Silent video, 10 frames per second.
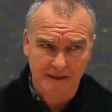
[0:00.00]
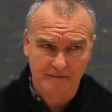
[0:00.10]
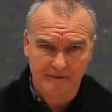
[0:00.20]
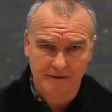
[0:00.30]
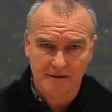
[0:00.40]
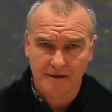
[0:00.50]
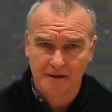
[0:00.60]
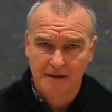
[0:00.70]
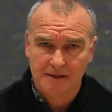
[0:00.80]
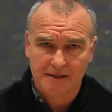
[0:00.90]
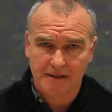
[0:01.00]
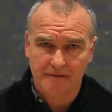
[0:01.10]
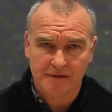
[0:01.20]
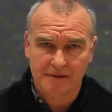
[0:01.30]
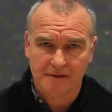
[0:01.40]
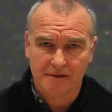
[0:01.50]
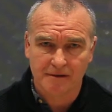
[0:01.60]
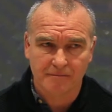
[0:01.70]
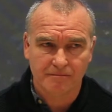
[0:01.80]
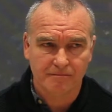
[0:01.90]
of having services
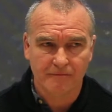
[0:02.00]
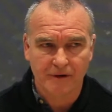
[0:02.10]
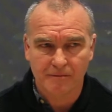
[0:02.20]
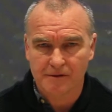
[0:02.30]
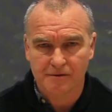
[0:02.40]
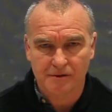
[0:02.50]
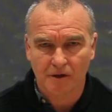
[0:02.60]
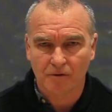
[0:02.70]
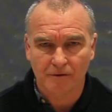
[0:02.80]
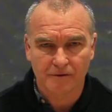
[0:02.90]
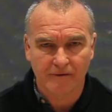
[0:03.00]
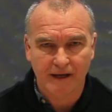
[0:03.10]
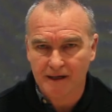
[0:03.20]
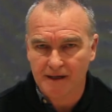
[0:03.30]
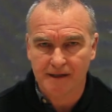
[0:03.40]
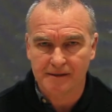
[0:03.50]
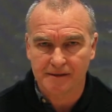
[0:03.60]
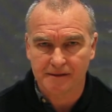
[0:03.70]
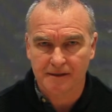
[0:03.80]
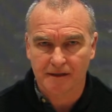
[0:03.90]
that reproduce a whole load of
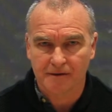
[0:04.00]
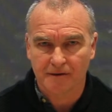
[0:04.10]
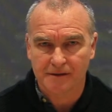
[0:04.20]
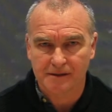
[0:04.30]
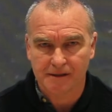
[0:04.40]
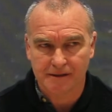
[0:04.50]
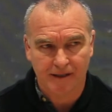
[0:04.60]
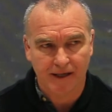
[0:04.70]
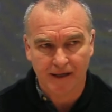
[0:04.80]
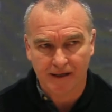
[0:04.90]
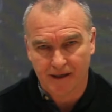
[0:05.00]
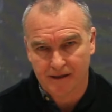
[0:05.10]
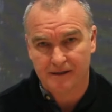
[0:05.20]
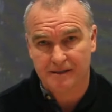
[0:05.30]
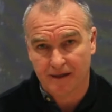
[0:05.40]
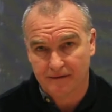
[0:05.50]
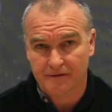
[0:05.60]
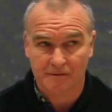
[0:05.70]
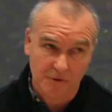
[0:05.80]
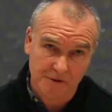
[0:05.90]
alienating technologies and alienate the staff
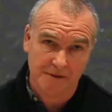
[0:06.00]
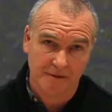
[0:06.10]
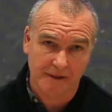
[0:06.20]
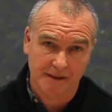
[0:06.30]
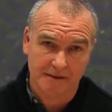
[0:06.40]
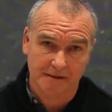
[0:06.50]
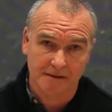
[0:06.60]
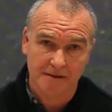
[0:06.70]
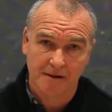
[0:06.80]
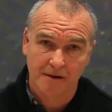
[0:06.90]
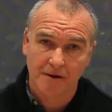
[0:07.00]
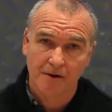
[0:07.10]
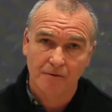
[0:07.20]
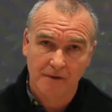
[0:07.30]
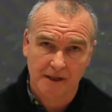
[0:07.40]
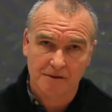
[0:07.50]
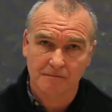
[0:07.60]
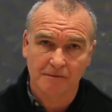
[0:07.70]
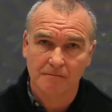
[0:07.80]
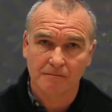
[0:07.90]
as much as the patients, we get
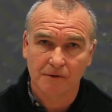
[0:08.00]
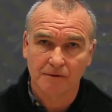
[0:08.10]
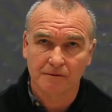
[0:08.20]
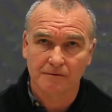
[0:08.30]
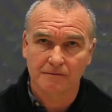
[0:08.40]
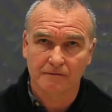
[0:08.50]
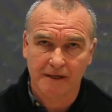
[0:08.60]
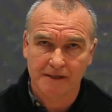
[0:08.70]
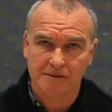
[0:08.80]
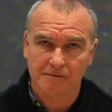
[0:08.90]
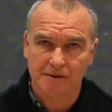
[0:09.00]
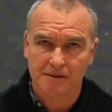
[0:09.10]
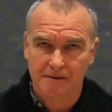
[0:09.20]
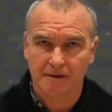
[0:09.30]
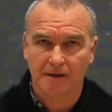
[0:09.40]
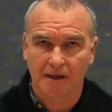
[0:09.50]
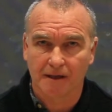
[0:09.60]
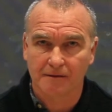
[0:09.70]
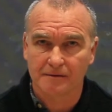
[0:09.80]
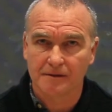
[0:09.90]
something more virtuous that
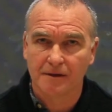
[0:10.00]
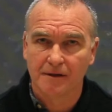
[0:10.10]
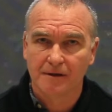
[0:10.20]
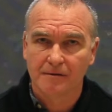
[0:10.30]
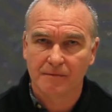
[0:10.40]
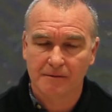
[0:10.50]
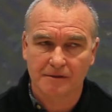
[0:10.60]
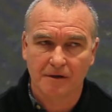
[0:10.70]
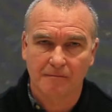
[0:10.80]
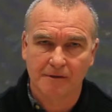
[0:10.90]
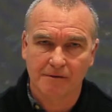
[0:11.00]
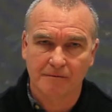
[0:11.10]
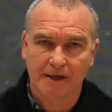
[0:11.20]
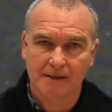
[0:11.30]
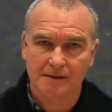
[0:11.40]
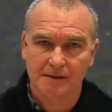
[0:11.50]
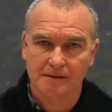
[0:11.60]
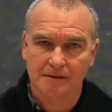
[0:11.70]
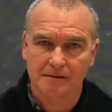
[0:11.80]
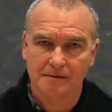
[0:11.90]
allows people's common humanity
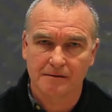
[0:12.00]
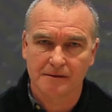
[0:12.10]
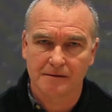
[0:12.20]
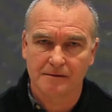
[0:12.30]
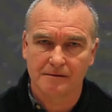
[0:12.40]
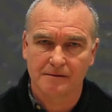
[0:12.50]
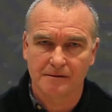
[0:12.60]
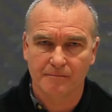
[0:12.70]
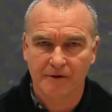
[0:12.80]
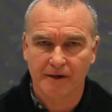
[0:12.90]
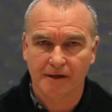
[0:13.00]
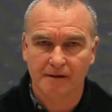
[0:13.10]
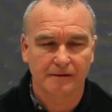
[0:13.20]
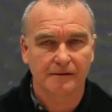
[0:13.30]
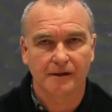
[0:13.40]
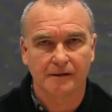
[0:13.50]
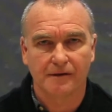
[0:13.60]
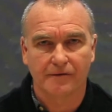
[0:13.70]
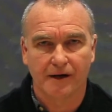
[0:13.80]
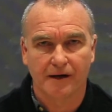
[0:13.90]
to breathe and
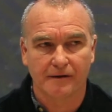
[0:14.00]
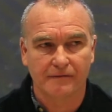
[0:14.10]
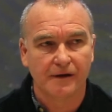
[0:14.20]
thrive.